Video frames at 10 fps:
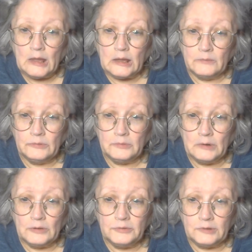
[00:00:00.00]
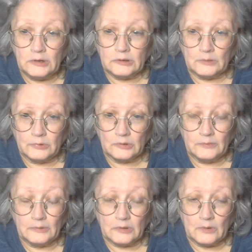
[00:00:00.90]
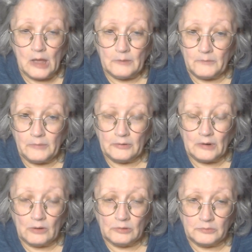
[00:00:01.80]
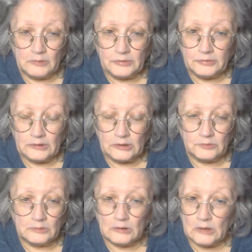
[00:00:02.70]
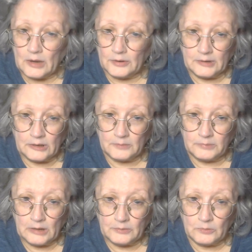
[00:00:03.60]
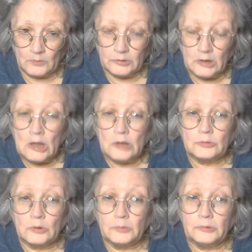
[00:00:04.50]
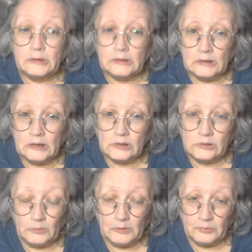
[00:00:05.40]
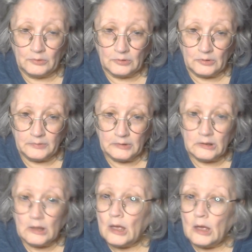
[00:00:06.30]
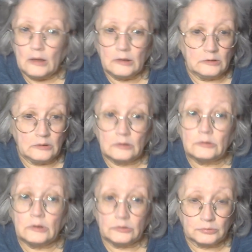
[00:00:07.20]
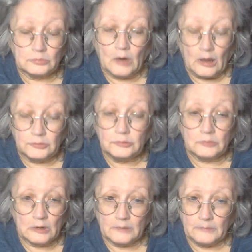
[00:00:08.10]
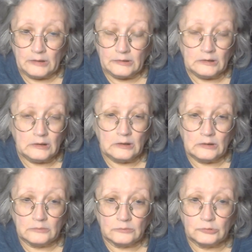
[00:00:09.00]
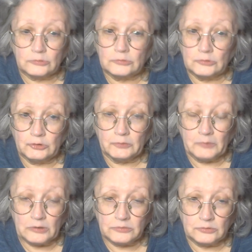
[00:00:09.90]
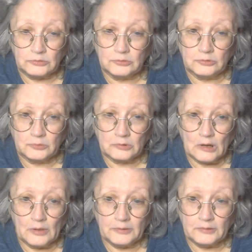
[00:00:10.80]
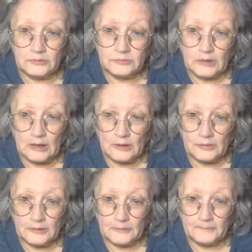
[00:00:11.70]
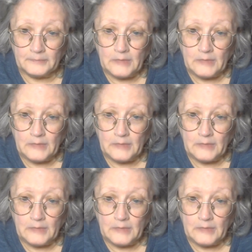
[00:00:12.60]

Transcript: Even the regular studies on Prolific, though, have a better hourly rate than they do in a lot of the other platforms. So if you can get accepted Prolific, I do recommend it, and just do your best to do good work on there and stay on there.